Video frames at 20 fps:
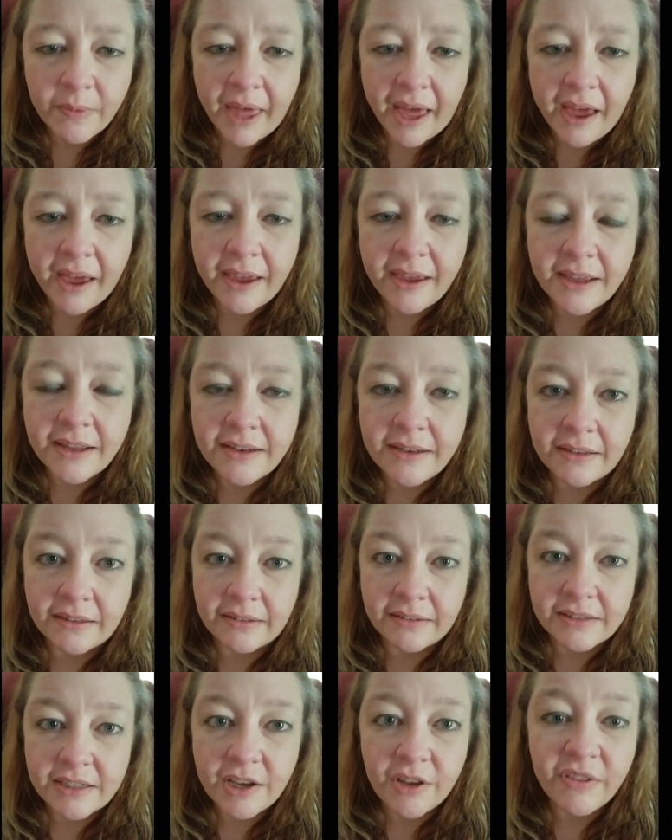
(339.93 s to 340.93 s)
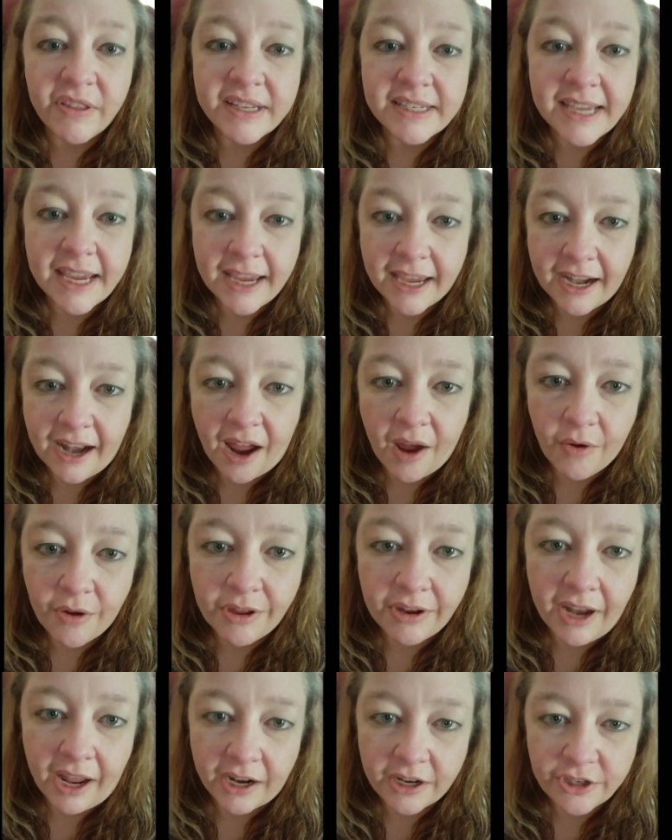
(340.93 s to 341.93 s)
that until they take it out
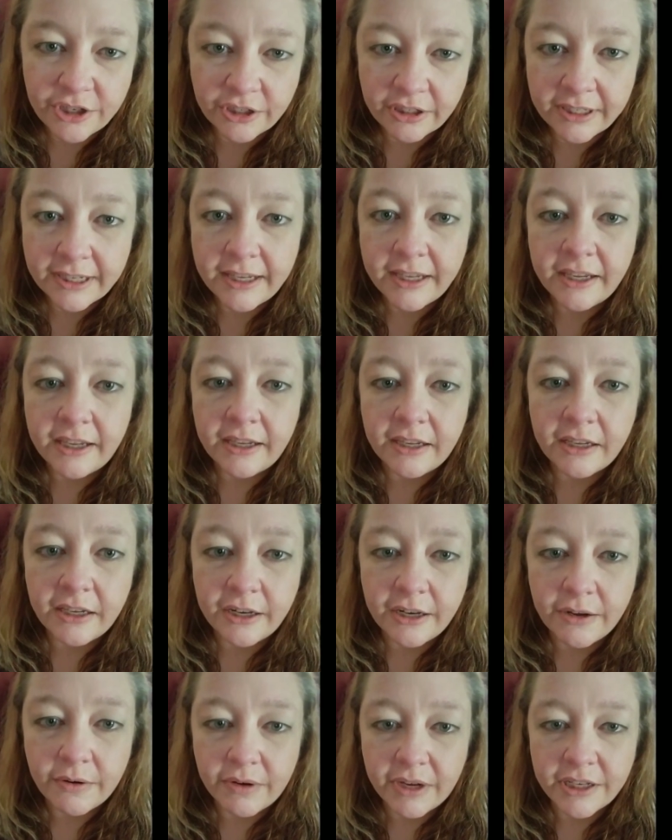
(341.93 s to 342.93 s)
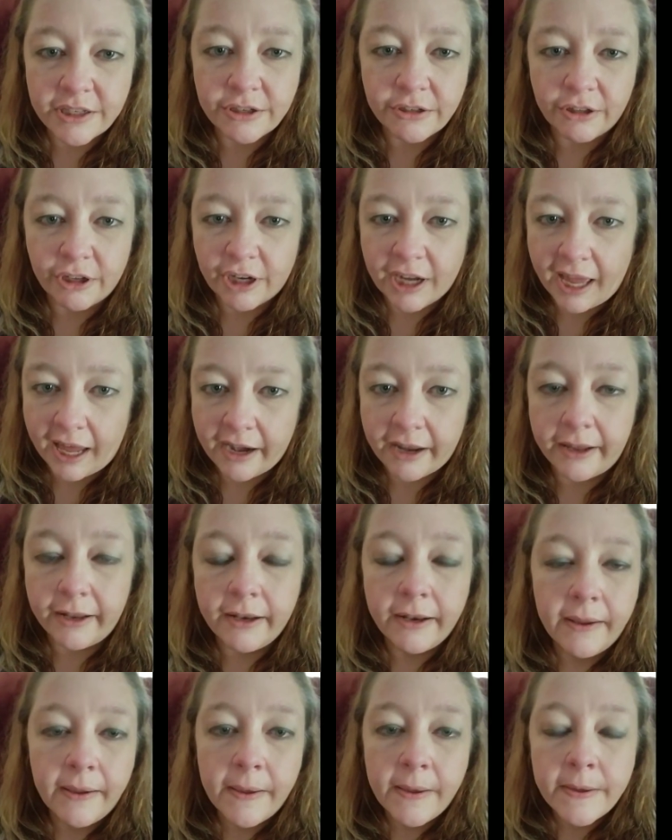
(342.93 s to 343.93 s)
and actually get to look at it.